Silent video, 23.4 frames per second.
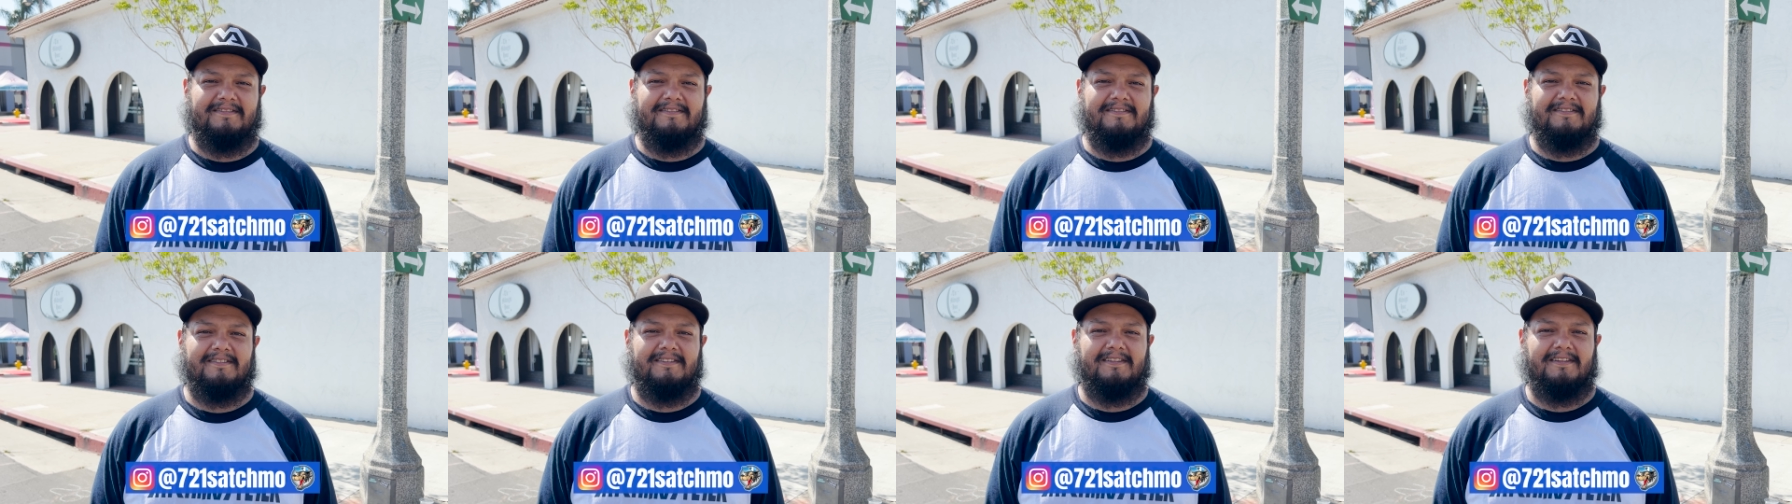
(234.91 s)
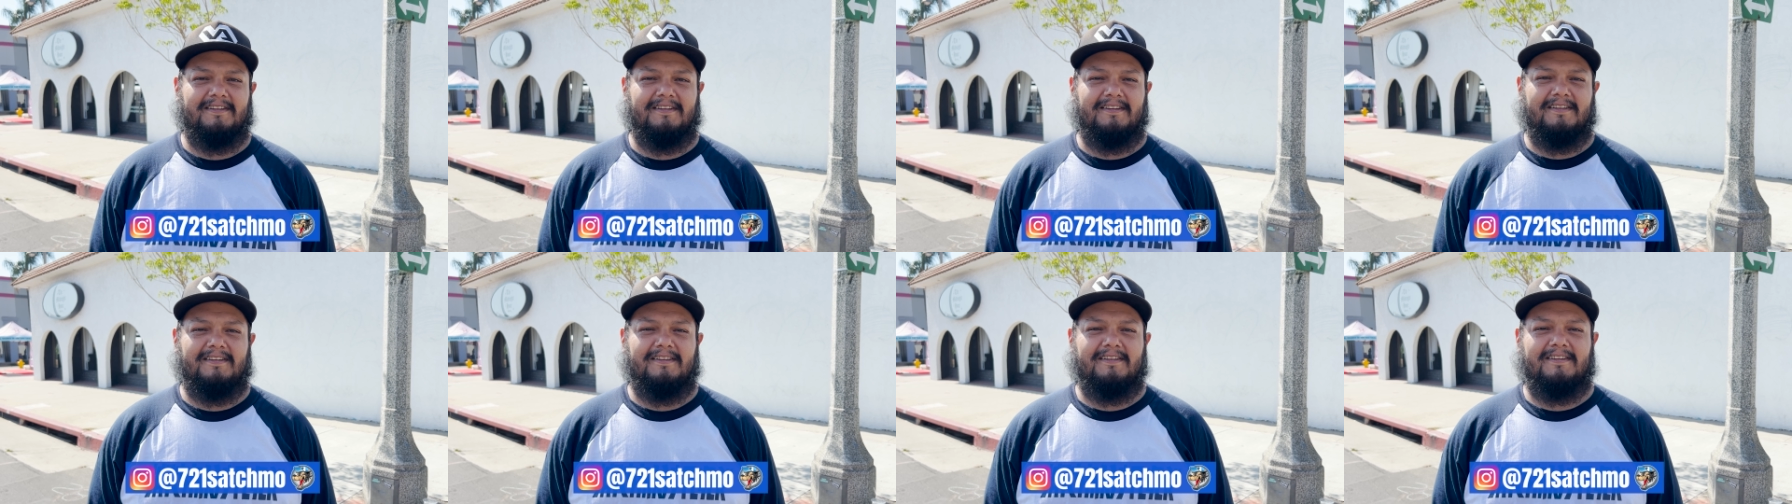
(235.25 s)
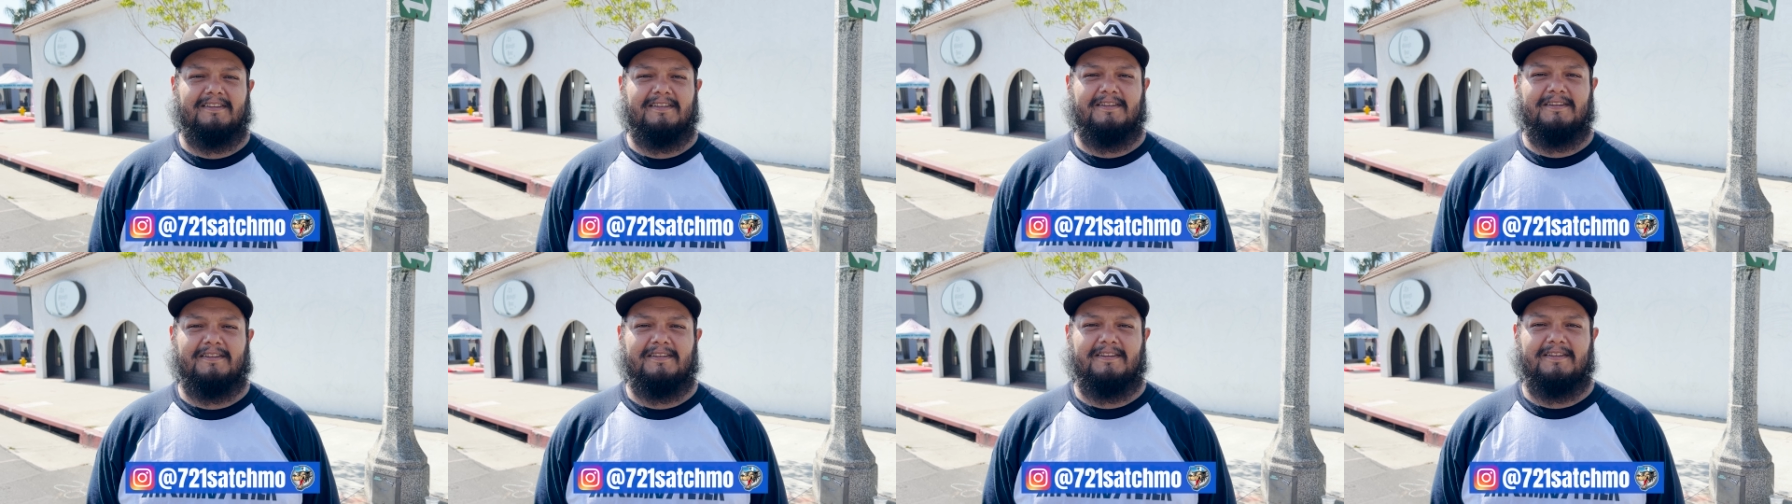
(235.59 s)
Hey, man, thank
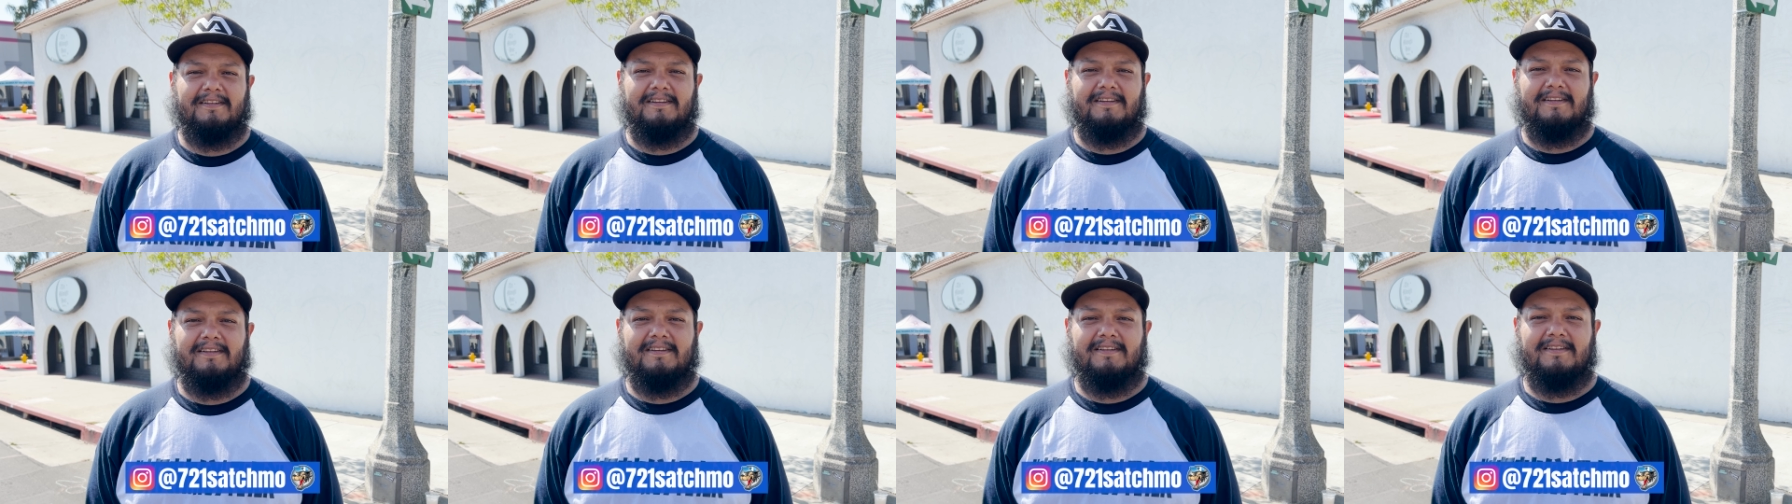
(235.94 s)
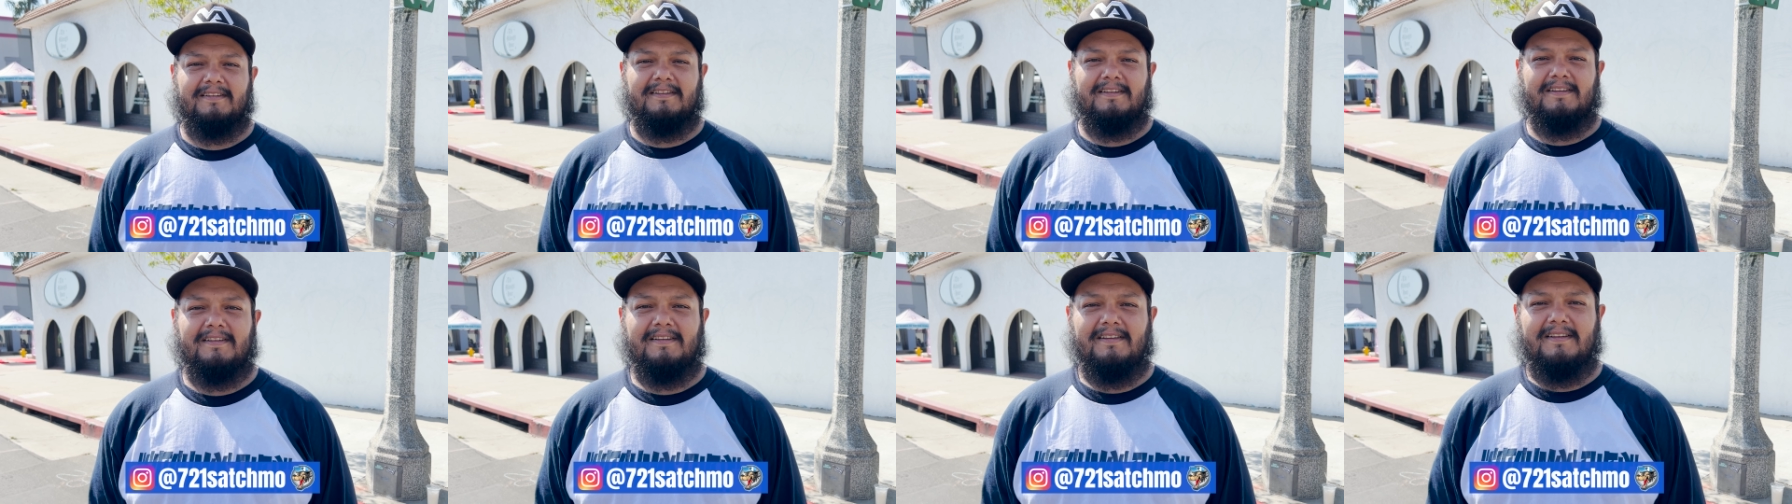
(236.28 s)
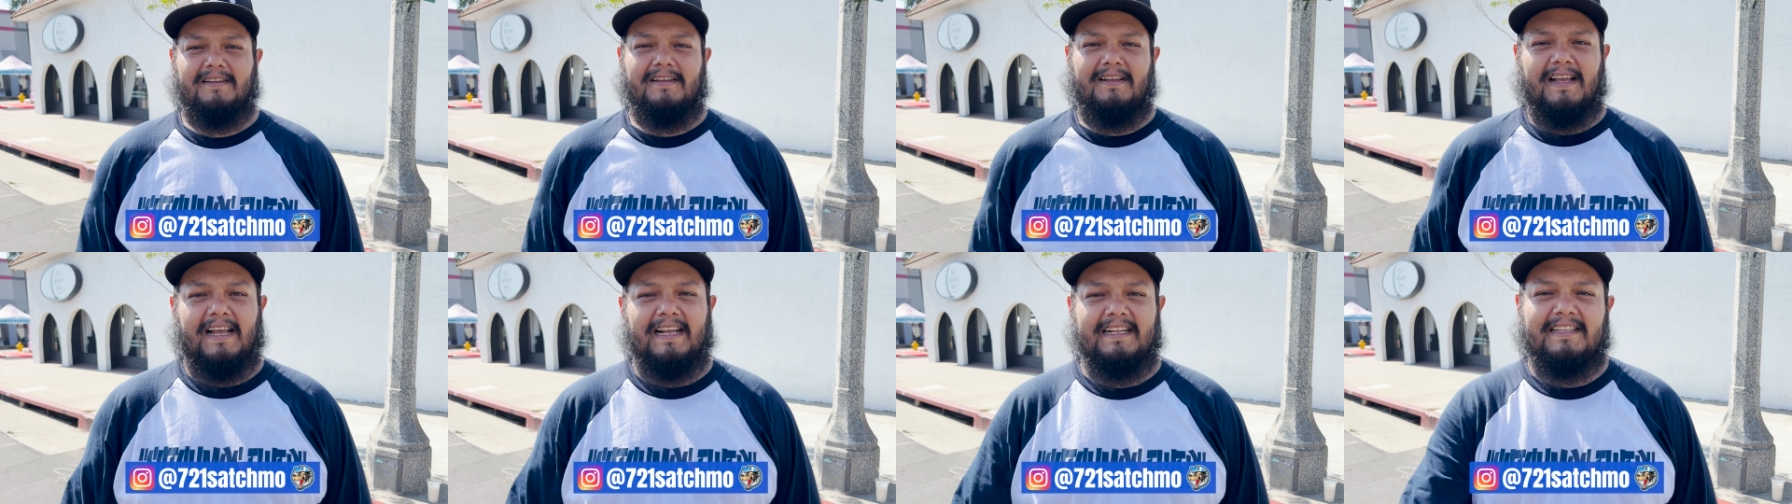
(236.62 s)
you for your service, bro.
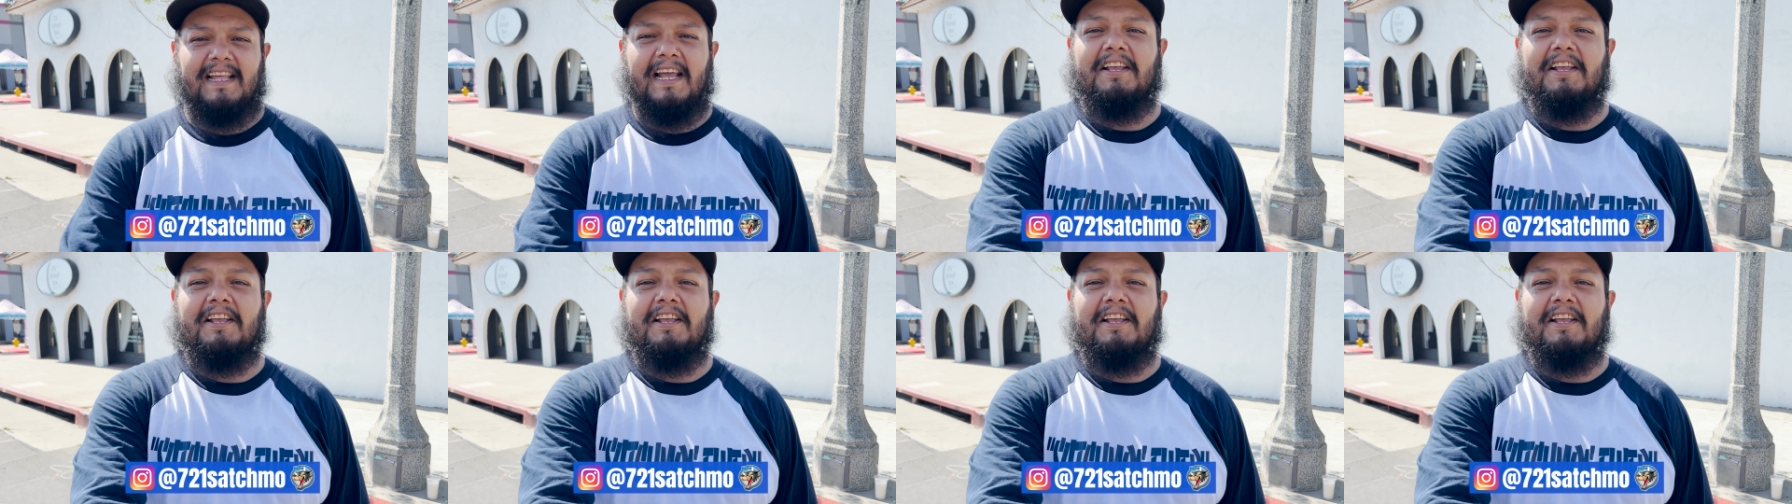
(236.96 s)
Hey, thank I